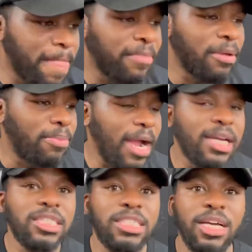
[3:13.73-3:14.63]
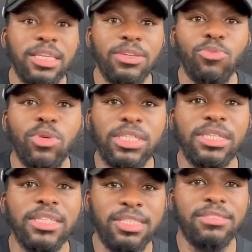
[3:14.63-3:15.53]
the Bride of Chucky was
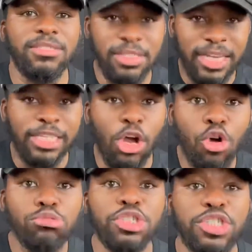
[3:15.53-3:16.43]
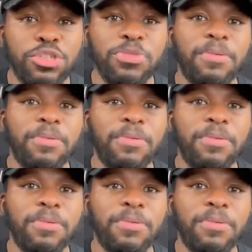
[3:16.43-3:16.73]
its own shoe.